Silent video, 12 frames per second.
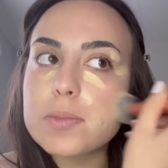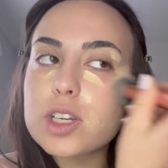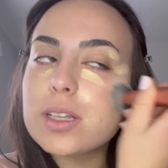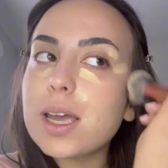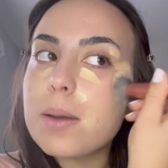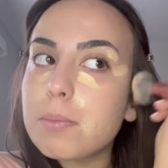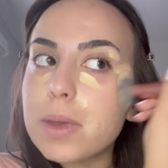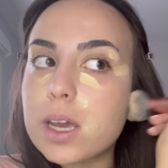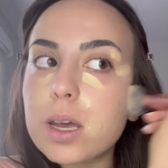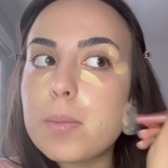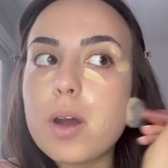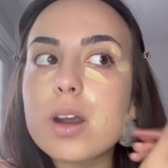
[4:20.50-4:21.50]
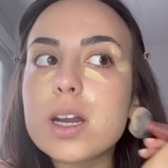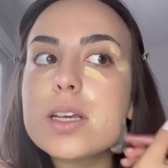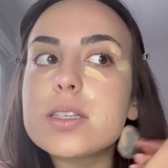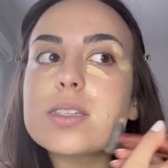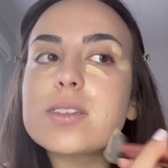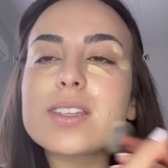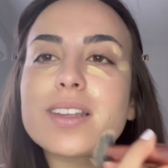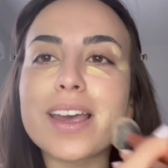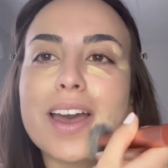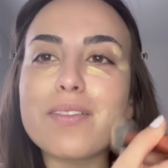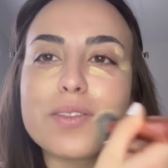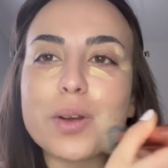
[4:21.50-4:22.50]
sure like makeup artists like
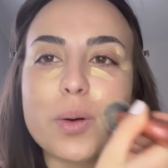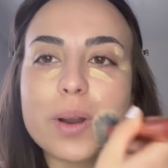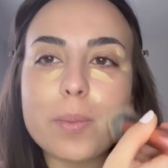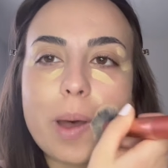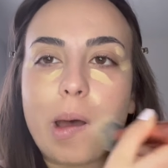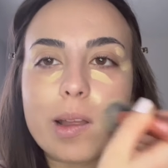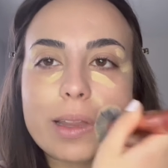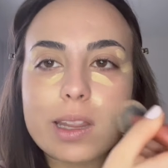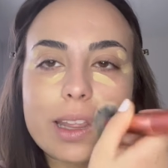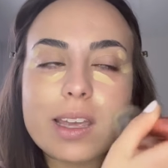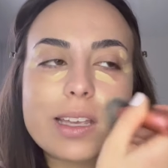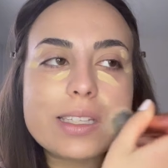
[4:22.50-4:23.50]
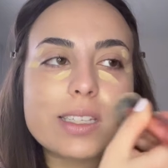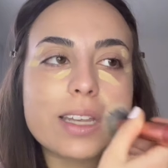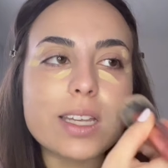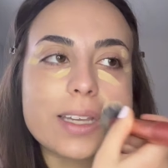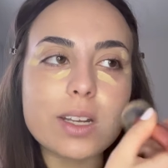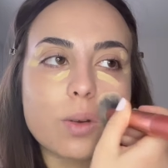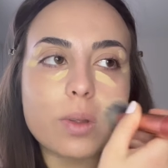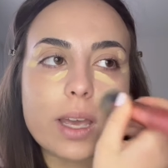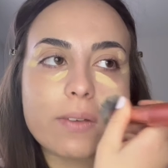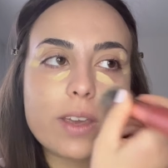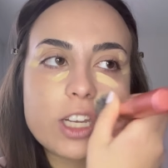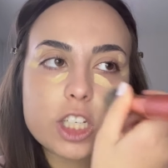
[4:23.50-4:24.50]
have known about this, because they know like
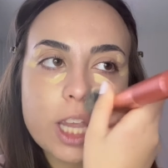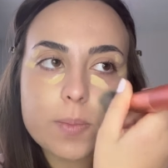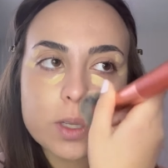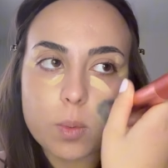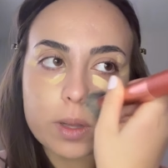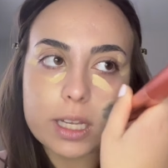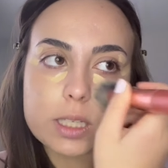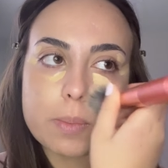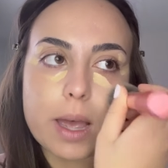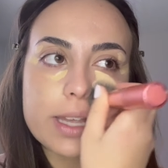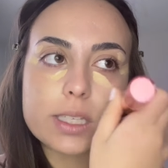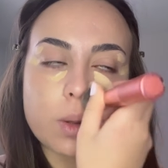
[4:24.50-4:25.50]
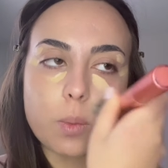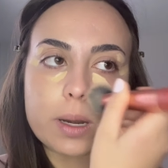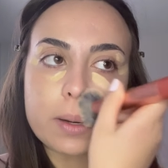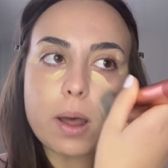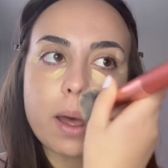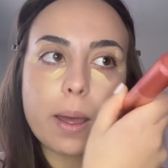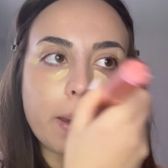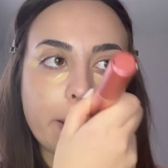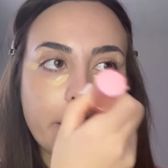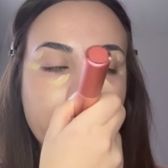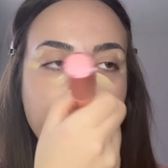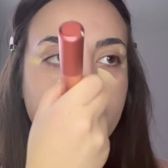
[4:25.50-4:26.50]
face shapes and what looks best and whatnot.
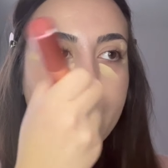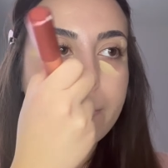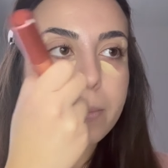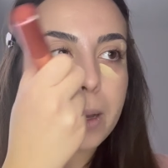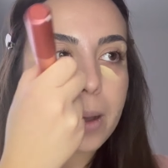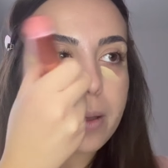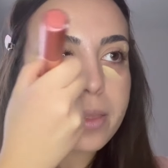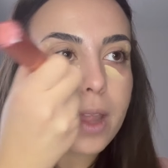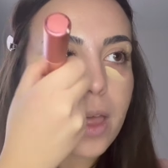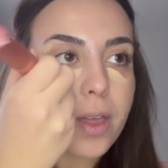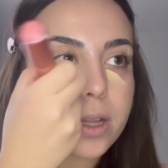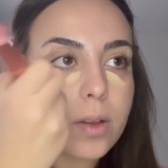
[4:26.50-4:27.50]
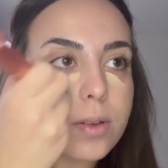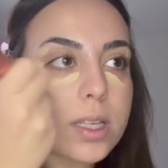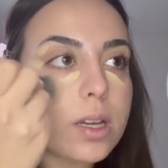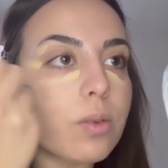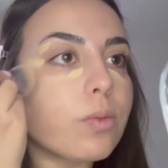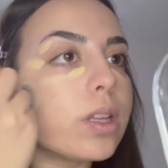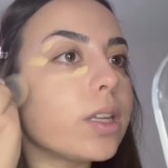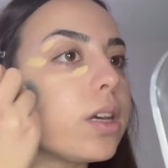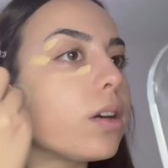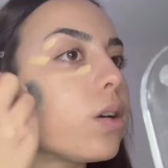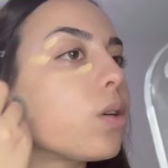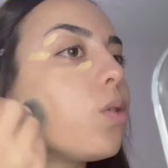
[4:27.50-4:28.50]
But I thought that was like a really
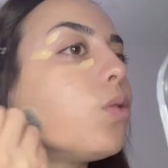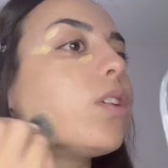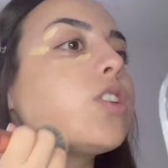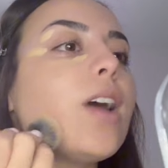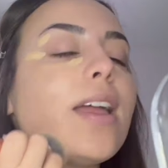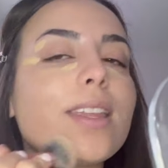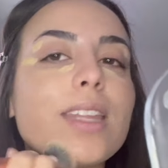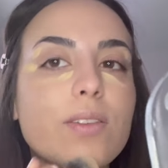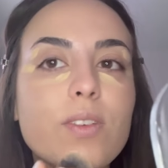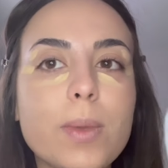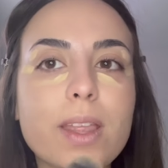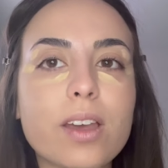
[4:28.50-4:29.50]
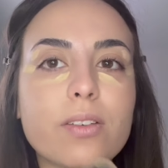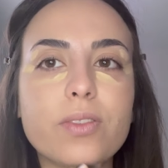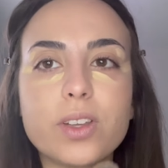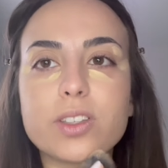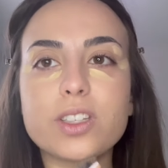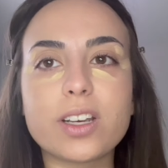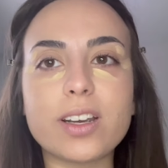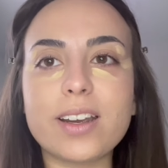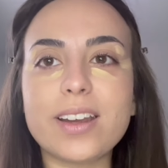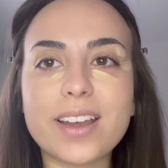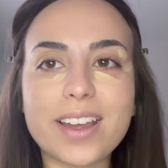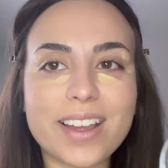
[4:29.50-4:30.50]
cool trend, and even me like a filter
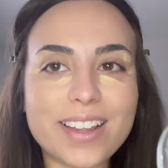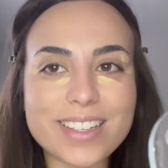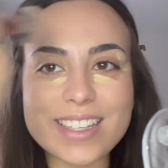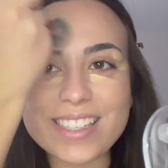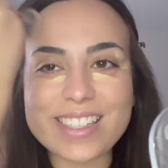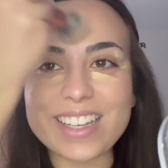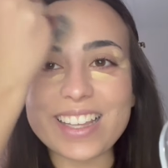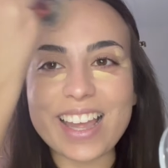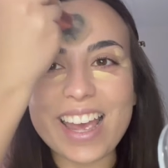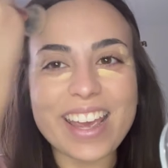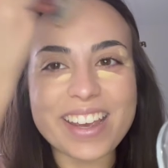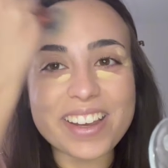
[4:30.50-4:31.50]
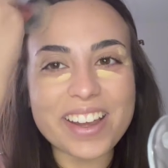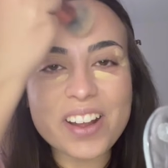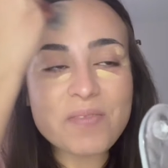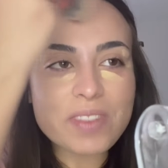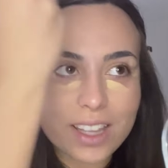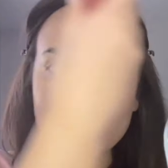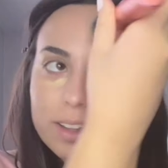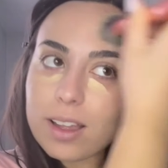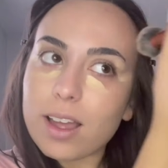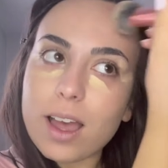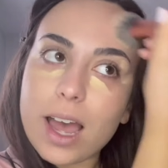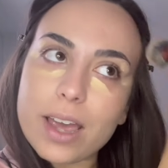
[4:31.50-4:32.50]
to see like
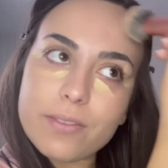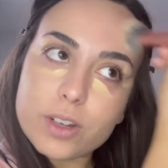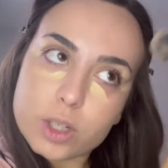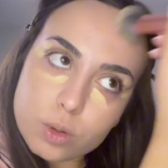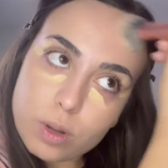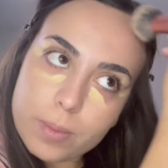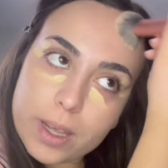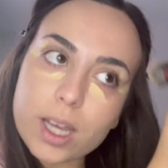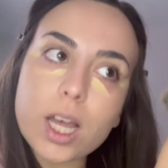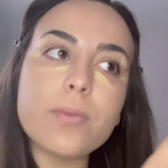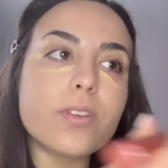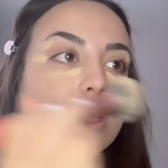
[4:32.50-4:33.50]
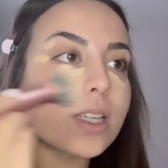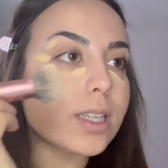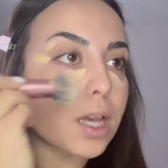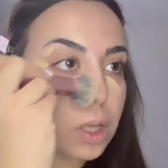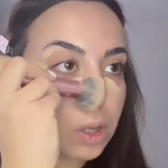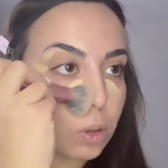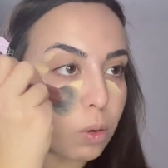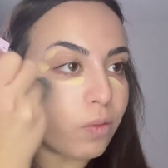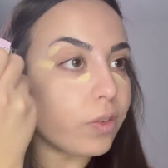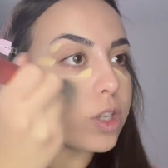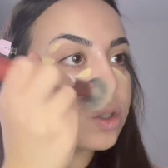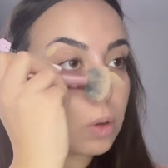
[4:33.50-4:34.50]
high visual makeup versus like low
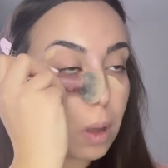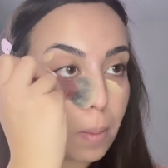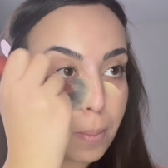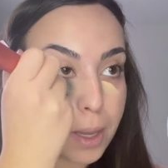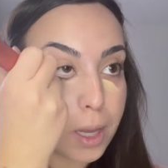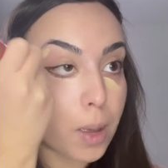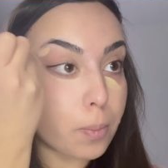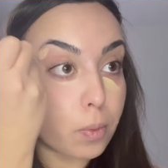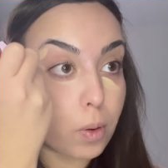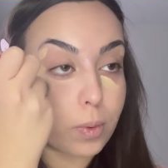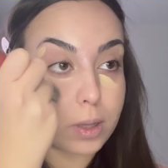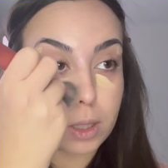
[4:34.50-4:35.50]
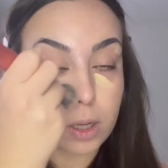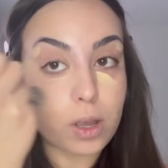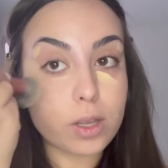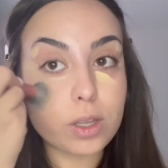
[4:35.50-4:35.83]
visual makeup would look on